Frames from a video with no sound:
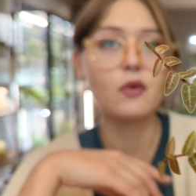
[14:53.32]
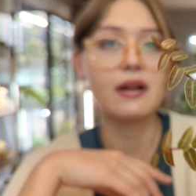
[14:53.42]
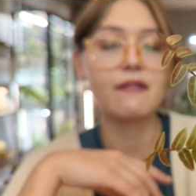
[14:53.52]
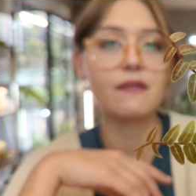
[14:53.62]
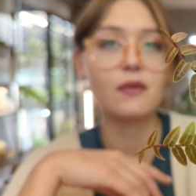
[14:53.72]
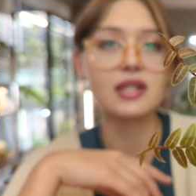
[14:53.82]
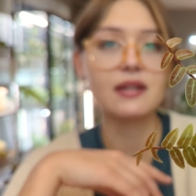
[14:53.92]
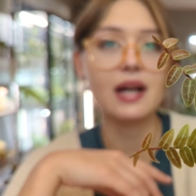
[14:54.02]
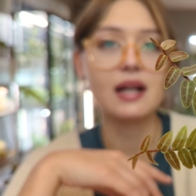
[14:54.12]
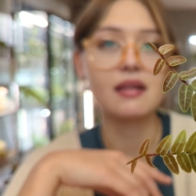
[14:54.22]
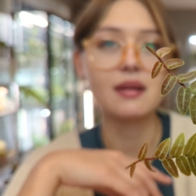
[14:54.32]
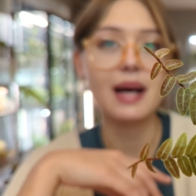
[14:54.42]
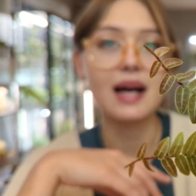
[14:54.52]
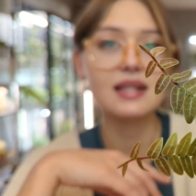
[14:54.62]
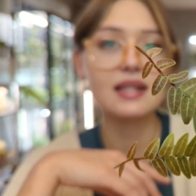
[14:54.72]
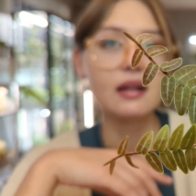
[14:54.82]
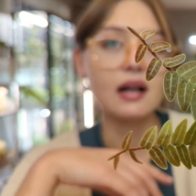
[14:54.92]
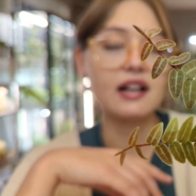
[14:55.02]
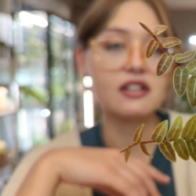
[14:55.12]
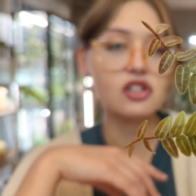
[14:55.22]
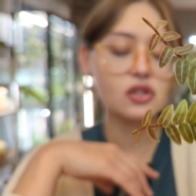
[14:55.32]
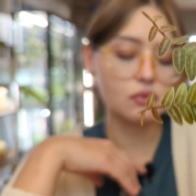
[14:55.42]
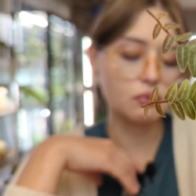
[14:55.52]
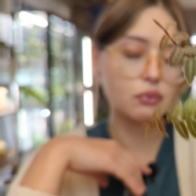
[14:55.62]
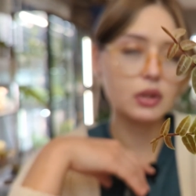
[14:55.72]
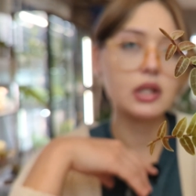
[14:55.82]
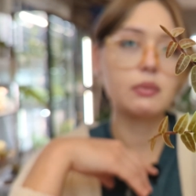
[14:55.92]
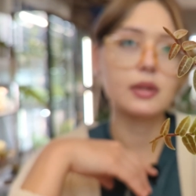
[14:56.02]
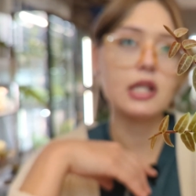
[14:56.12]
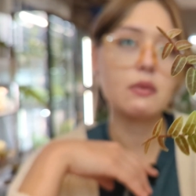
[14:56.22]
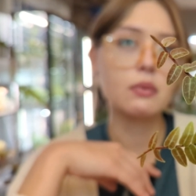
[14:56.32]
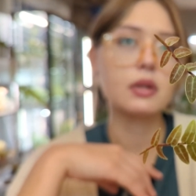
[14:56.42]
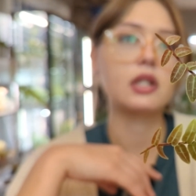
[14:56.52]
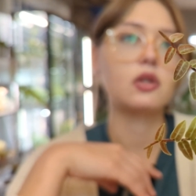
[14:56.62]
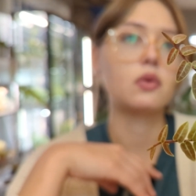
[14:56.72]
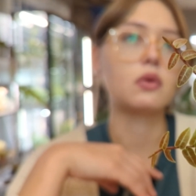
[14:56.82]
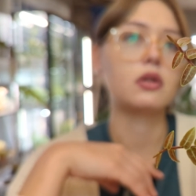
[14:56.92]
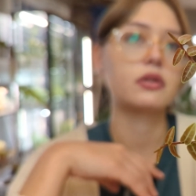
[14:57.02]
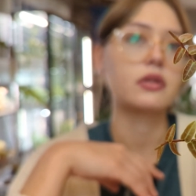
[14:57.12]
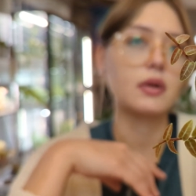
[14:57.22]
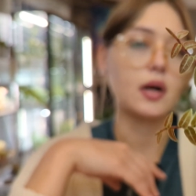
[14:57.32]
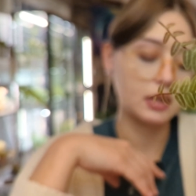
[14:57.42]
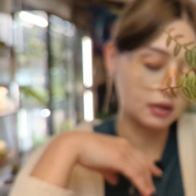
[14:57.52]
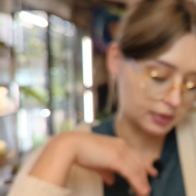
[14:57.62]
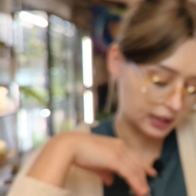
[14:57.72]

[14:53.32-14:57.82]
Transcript: of one of ones I've had in the past. Uh, just really, really, really cool terrarium